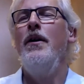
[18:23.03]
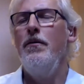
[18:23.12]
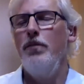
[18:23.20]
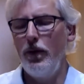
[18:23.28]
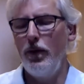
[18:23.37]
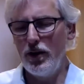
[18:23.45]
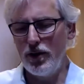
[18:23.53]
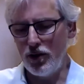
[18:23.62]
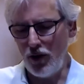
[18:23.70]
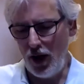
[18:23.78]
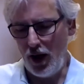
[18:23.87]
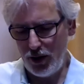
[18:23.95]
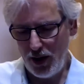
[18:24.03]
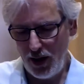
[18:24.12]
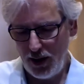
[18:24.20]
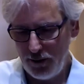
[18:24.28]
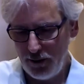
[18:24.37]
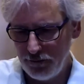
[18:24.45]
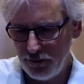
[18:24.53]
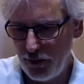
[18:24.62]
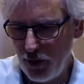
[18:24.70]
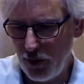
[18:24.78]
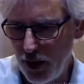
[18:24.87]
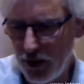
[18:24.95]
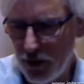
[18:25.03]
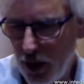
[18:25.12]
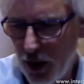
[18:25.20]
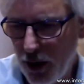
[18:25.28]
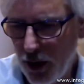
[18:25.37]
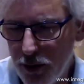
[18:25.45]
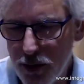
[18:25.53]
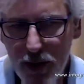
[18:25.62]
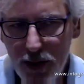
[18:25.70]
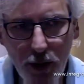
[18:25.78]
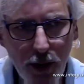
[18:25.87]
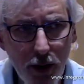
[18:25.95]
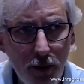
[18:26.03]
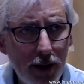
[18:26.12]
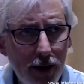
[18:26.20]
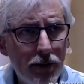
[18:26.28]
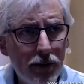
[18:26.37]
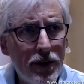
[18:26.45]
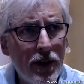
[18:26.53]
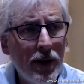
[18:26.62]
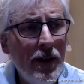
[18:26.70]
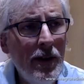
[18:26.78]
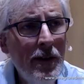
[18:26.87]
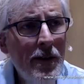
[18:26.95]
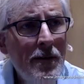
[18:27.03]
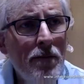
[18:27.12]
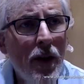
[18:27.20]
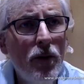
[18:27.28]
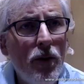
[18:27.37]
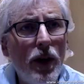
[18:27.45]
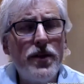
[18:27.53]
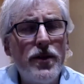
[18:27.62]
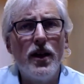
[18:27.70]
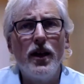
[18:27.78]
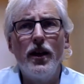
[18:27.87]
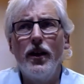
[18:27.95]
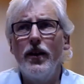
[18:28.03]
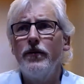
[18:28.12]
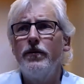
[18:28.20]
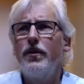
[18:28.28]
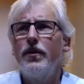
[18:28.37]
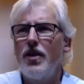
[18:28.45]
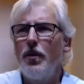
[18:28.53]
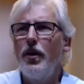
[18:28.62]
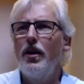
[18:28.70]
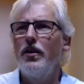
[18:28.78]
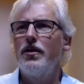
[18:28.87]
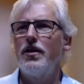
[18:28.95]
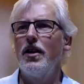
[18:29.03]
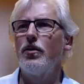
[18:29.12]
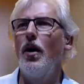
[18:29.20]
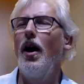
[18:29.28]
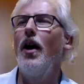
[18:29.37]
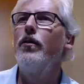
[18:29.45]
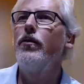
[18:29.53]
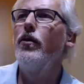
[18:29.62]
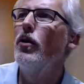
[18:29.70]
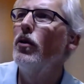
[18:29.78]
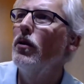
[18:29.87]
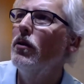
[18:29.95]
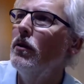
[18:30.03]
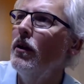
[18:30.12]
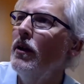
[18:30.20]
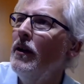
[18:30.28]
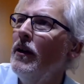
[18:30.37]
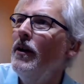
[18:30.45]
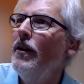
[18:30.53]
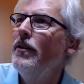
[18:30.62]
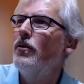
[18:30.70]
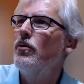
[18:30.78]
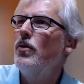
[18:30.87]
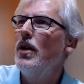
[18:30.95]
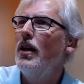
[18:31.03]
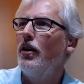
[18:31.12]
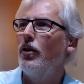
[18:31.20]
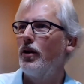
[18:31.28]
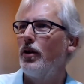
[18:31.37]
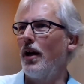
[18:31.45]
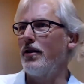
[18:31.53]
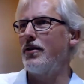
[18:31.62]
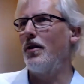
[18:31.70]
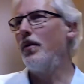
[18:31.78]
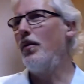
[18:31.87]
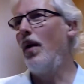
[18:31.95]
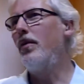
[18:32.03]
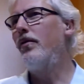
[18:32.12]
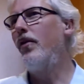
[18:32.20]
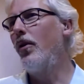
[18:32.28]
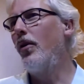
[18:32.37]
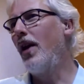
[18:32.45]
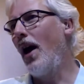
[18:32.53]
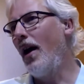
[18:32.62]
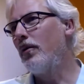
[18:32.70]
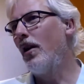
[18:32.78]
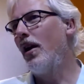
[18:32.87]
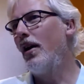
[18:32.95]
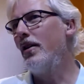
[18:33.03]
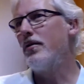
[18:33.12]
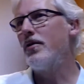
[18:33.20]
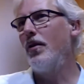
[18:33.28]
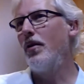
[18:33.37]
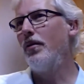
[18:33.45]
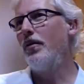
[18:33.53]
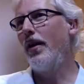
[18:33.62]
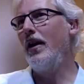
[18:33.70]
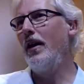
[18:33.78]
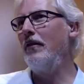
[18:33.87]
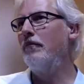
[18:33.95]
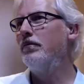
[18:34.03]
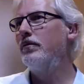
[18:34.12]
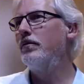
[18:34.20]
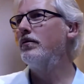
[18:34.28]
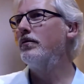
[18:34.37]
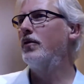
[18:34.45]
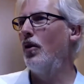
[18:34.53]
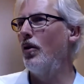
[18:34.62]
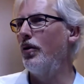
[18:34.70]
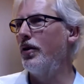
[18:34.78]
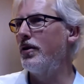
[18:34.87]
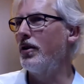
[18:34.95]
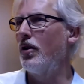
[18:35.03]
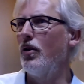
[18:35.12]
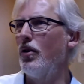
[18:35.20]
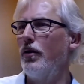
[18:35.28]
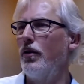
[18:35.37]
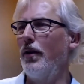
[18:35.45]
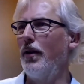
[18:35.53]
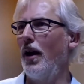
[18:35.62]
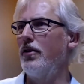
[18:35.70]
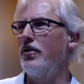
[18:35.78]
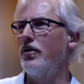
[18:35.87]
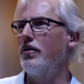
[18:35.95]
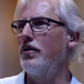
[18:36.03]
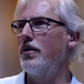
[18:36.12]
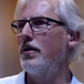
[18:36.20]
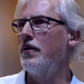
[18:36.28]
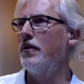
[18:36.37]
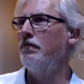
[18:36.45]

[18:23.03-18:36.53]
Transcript: Moving to stretching. If your eyes were closed, looking around, really seeing something you can see. It's quite helpful to really look at something, maybe follow the outlines of something, corner to corner around the edges.